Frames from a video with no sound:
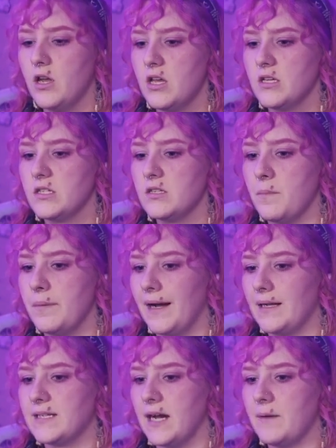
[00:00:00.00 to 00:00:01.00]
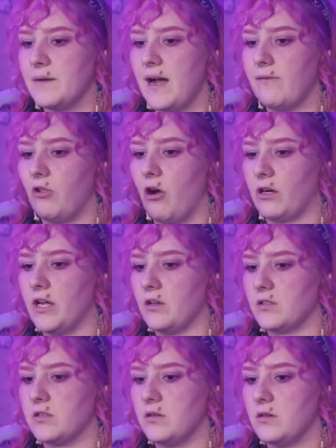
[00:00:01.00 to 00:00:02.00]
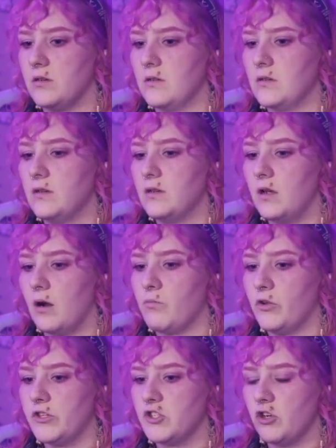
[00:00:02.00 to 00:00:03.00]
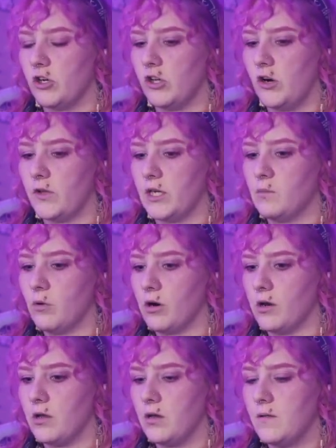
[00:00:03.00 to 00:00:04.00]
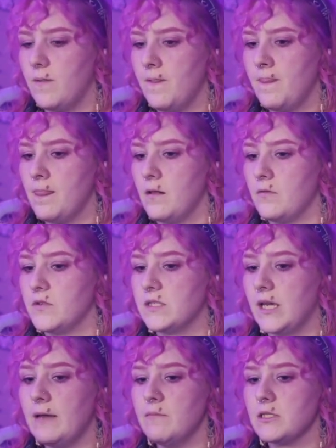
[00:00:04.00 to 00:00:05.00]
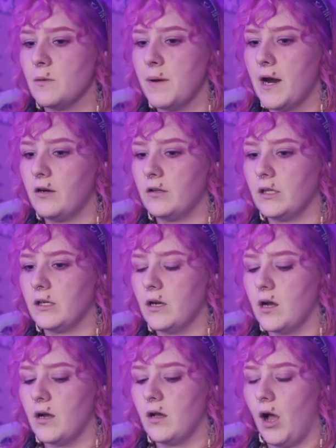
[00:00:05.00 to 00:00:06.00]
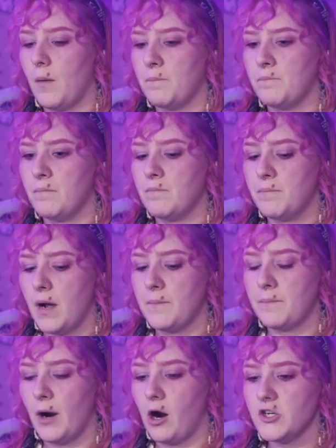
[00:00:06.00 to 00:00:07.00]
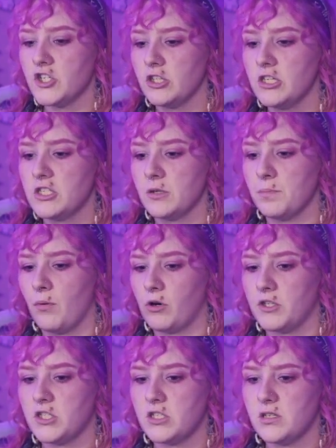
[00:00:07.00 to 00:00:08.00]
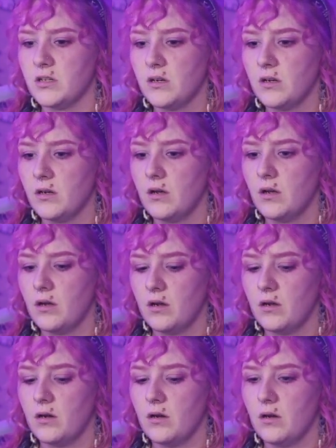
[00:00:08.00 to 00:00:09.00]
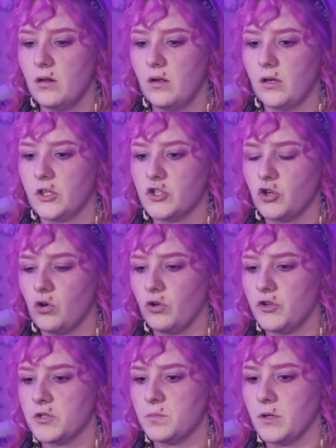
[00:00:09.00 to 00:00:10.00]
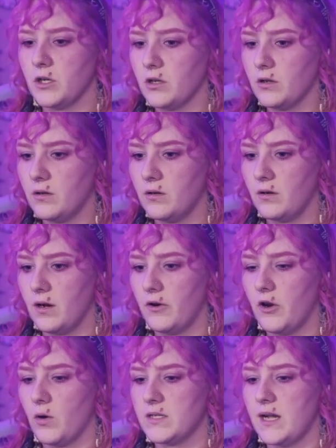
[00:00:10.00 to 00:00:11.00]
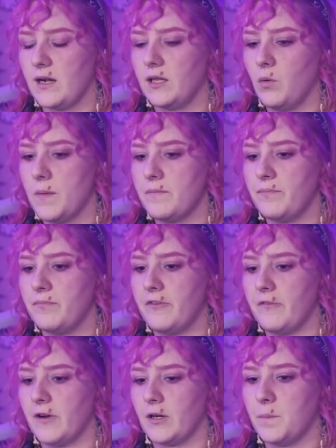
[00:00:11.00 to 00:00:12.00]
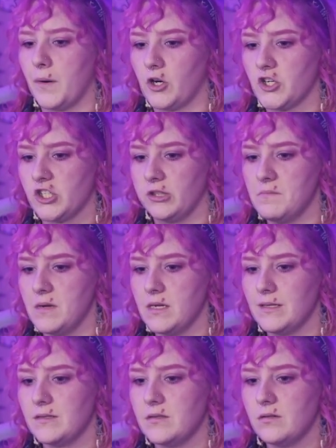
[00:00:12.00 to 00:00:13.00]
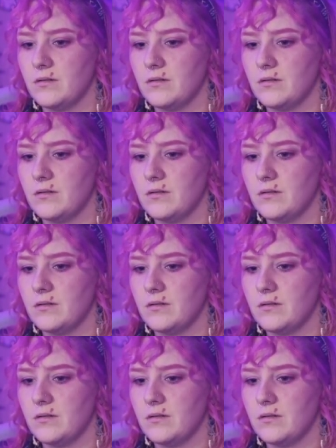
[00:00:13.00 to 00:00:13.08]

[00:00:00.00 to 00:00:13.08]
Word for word: This is a bad time to have long nails. I'm really struggling on the keyboard. This game is apparently, uh, it partially supports controllers, but I don't know exactly what the fuck partially means.